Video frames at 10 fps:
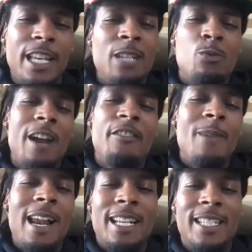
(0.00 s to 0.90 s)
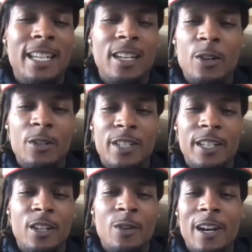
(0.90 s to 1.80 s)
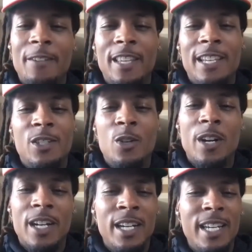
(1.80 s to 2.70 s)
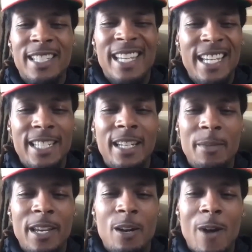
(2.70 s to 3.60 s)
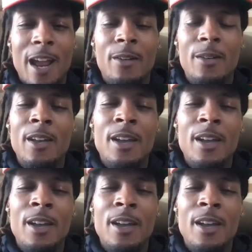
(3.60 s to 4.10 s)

That's where everybody can see the loyalty. You know, when everything's going good, it's easy to be around.